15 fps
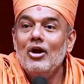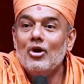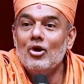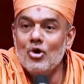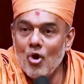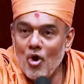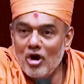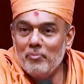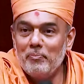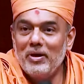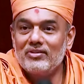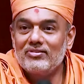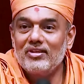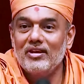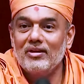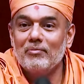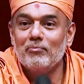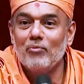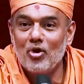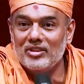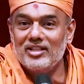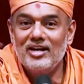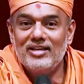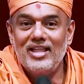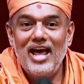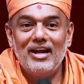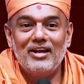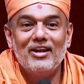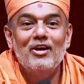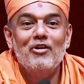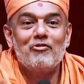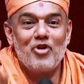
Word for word: known person, more than that,